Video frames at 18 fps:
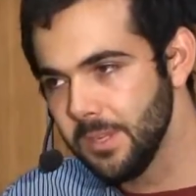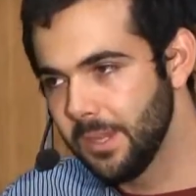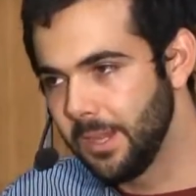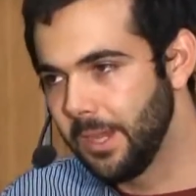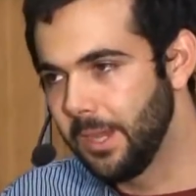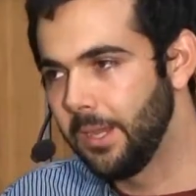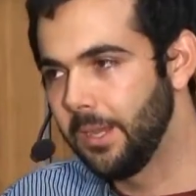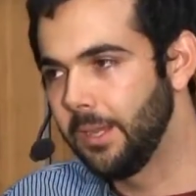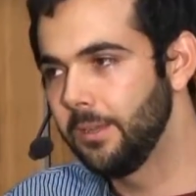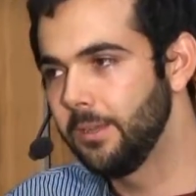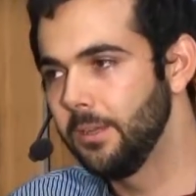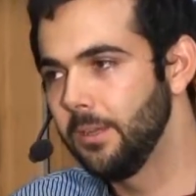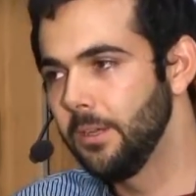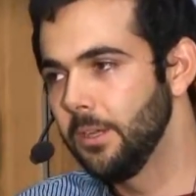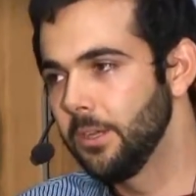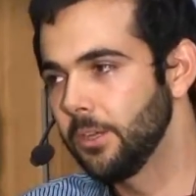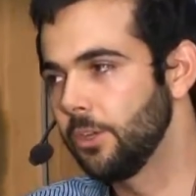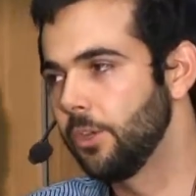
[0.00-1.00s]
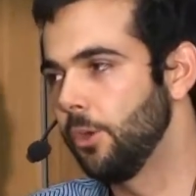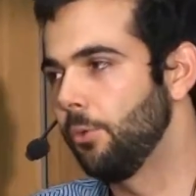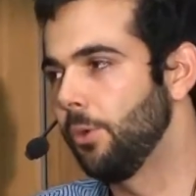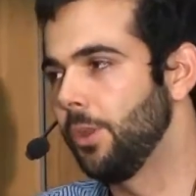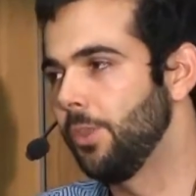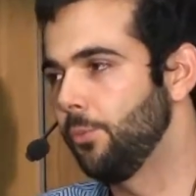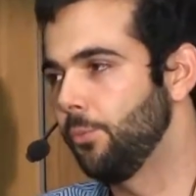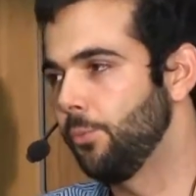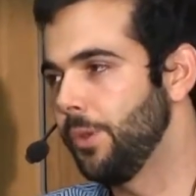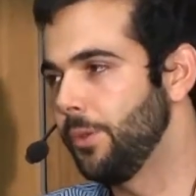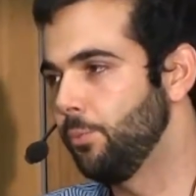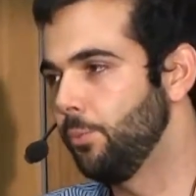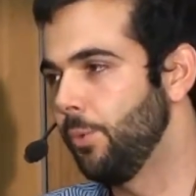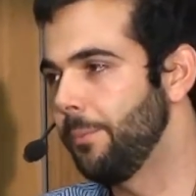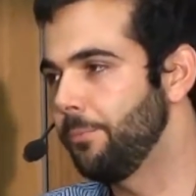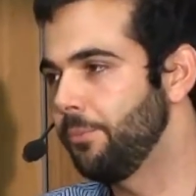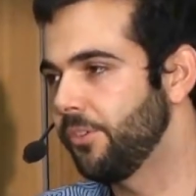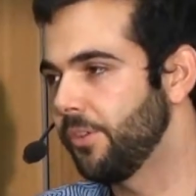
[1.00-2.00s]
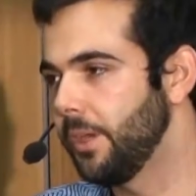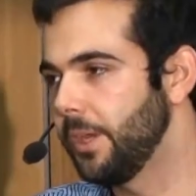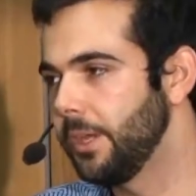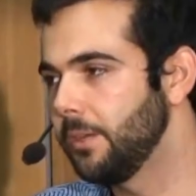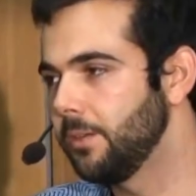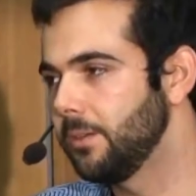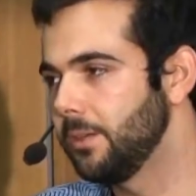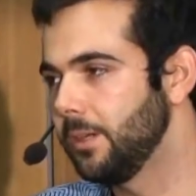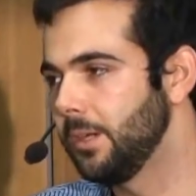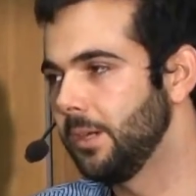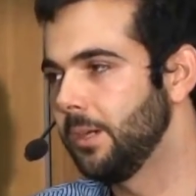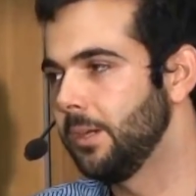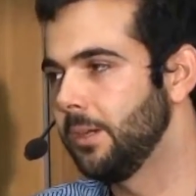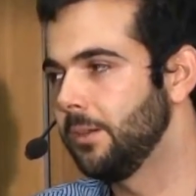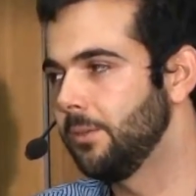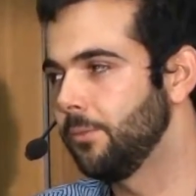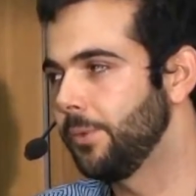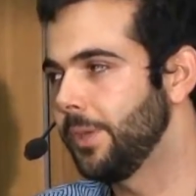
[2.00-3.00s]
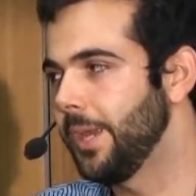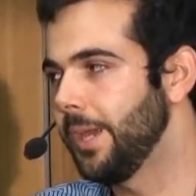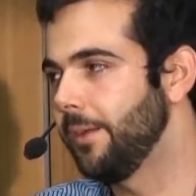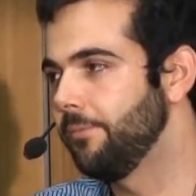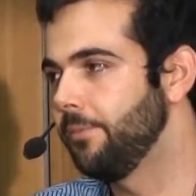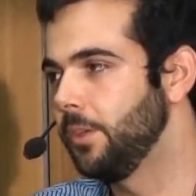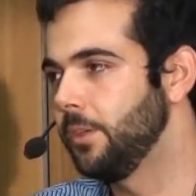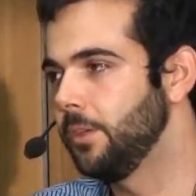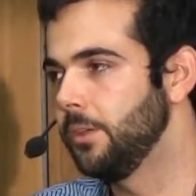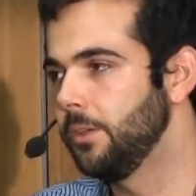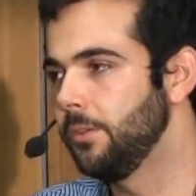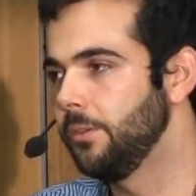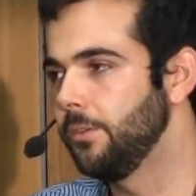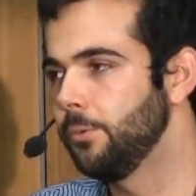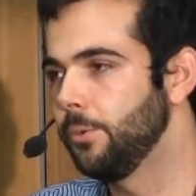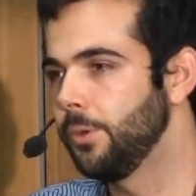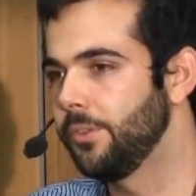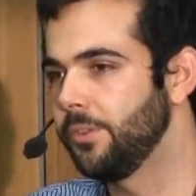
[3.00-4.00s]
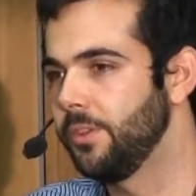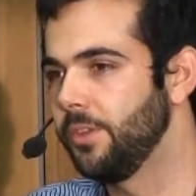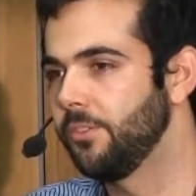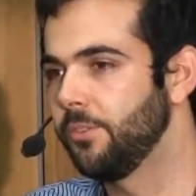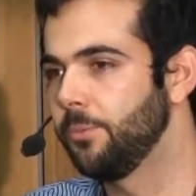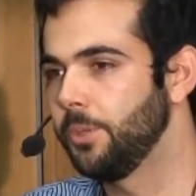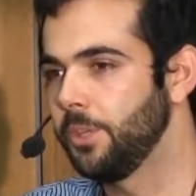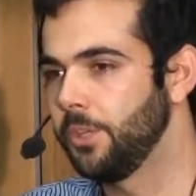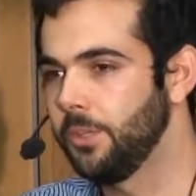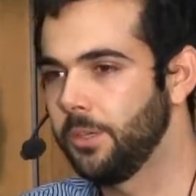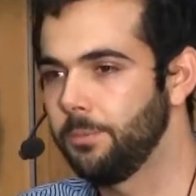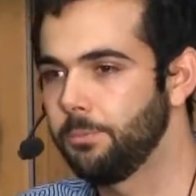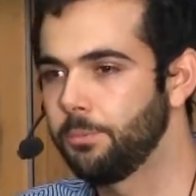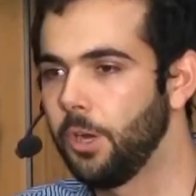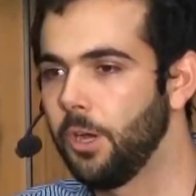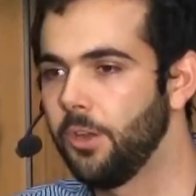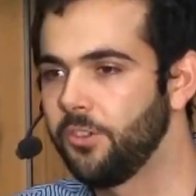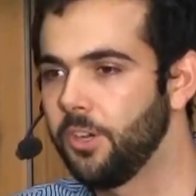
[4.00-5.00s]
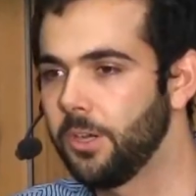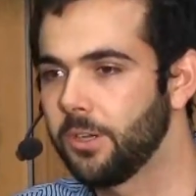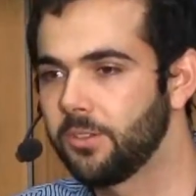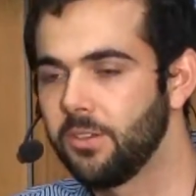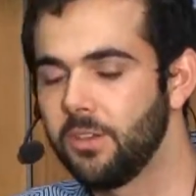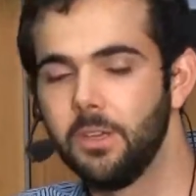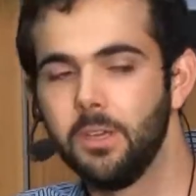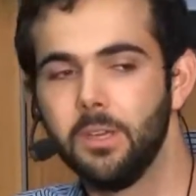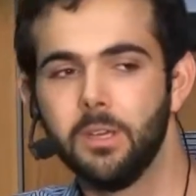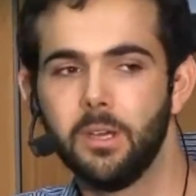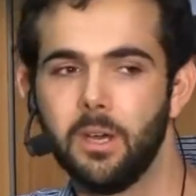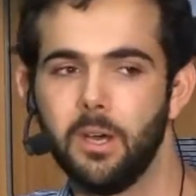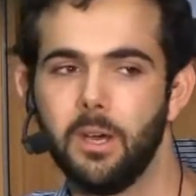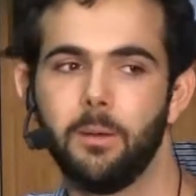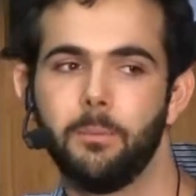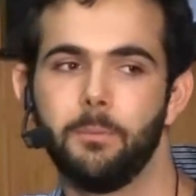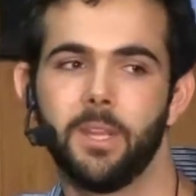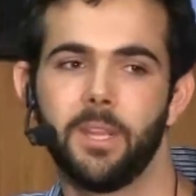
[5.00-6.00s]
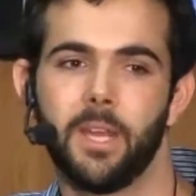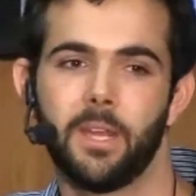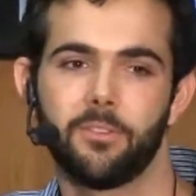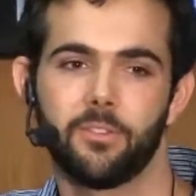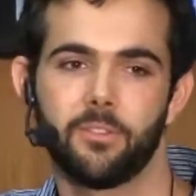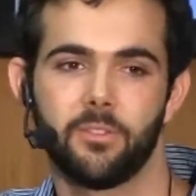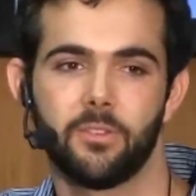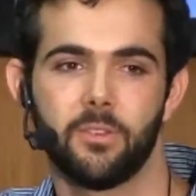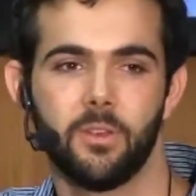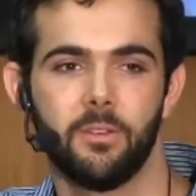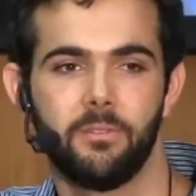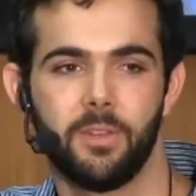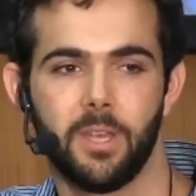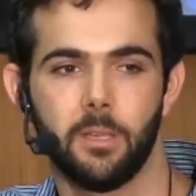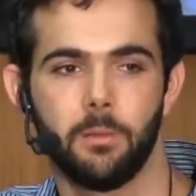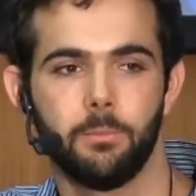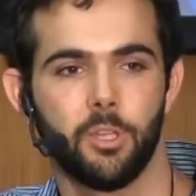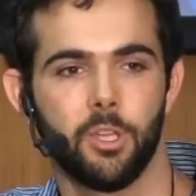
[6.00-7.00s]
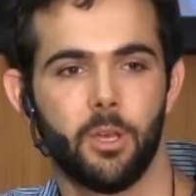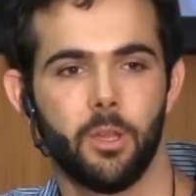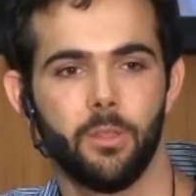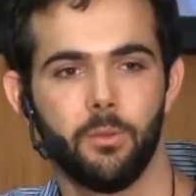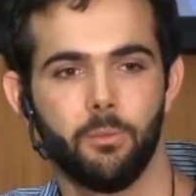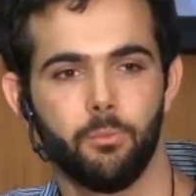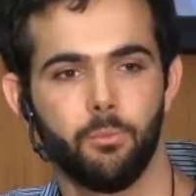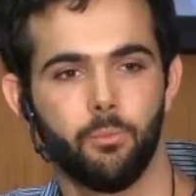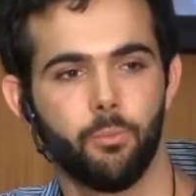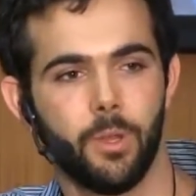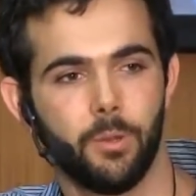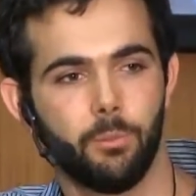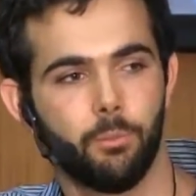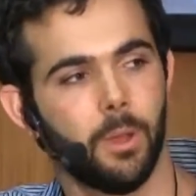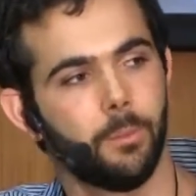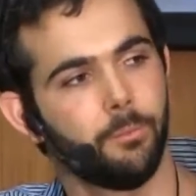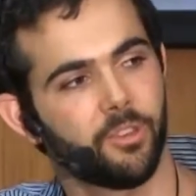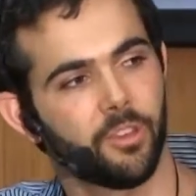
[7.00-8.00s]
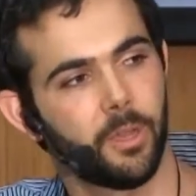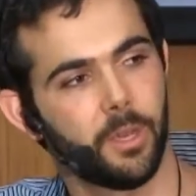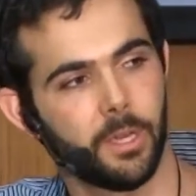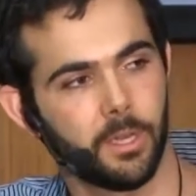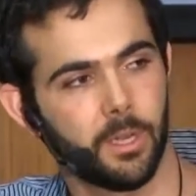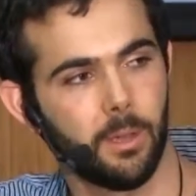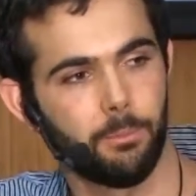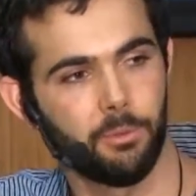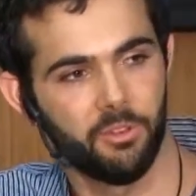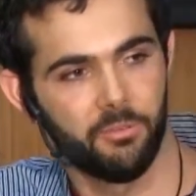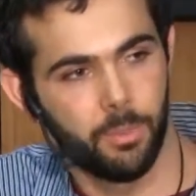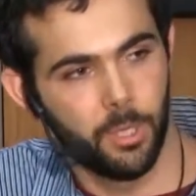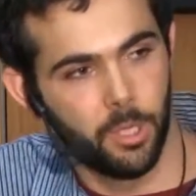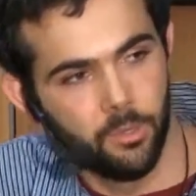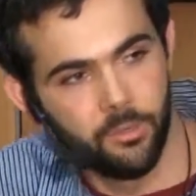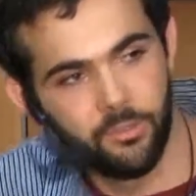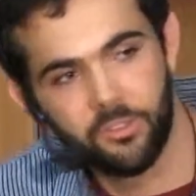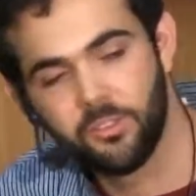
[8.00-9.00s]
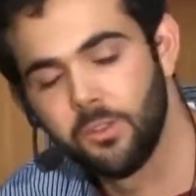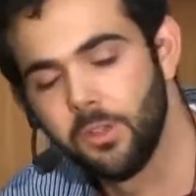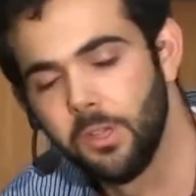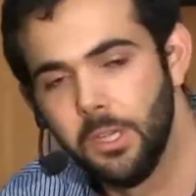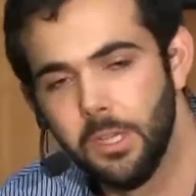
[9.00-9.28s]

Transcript: go on the WID website, we have the New Earth Disability Project, and that's available on the WID website, a couple of posts.